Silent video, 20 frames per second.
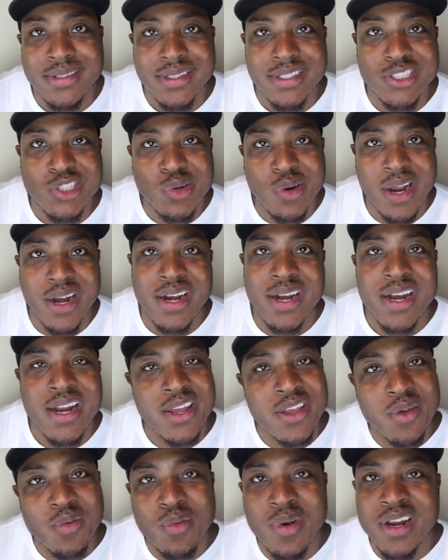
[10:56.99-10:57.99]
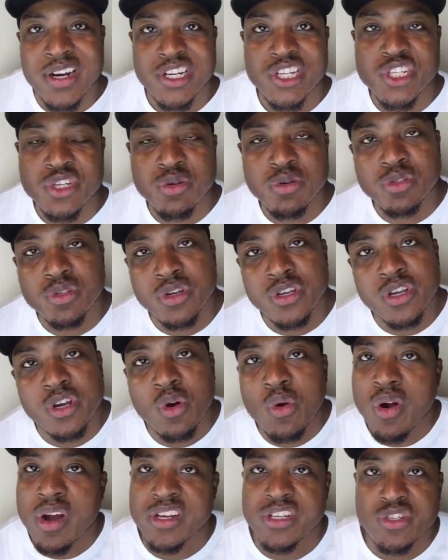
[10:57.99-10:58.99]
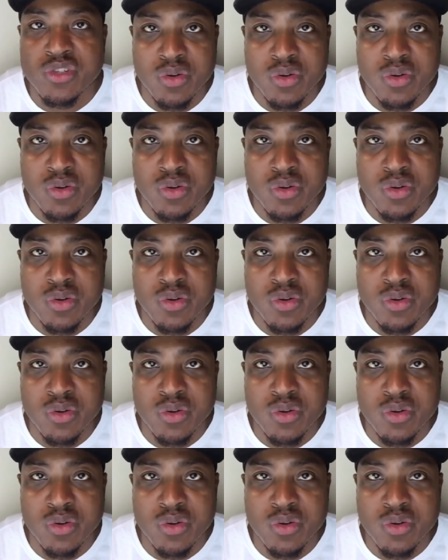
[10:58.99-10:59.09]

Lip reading: and training in your running shoes or your cross